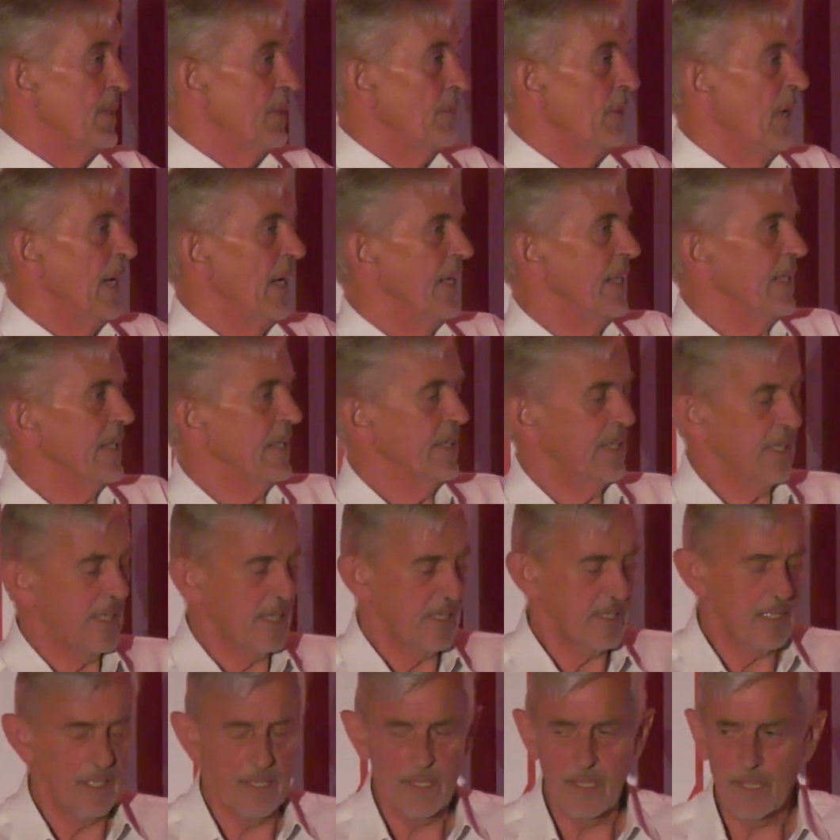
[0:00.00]
is about
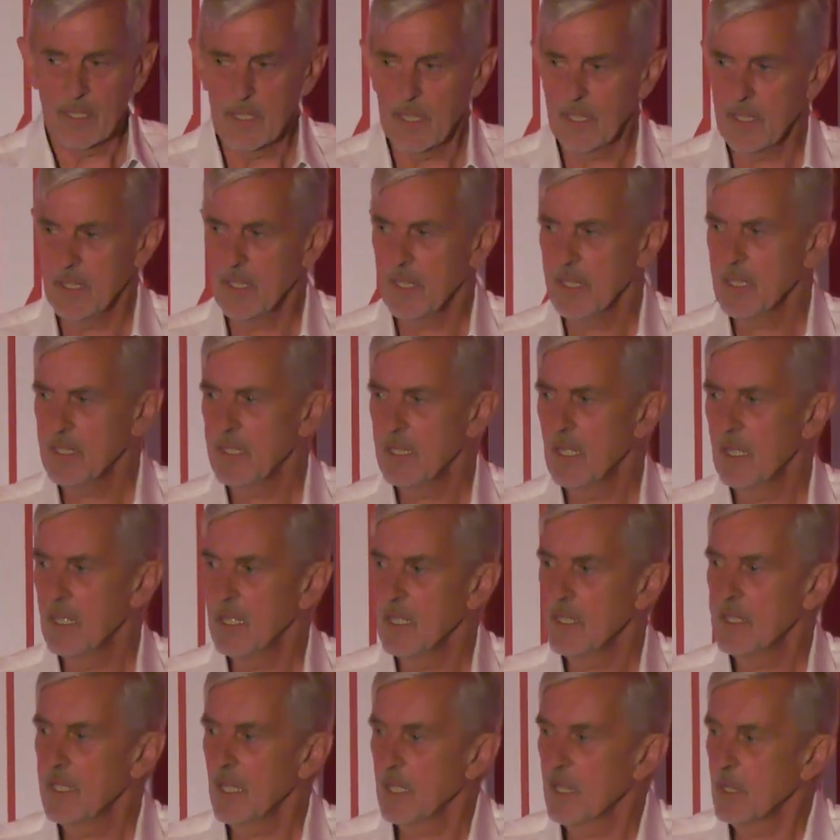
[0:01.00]
86, I think. They
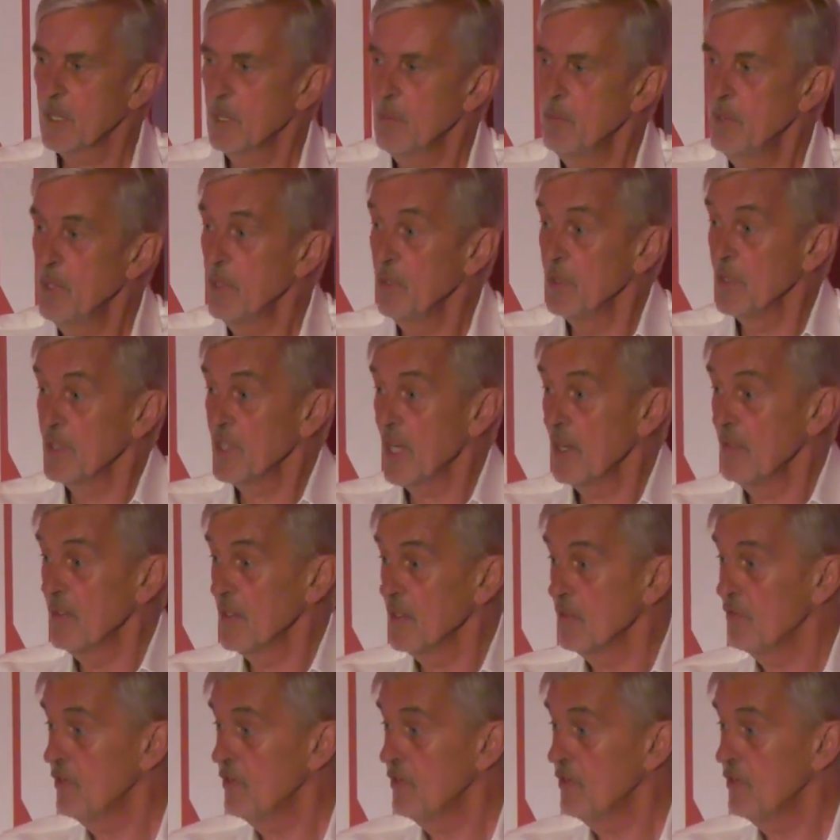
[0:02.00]
started selling computers over the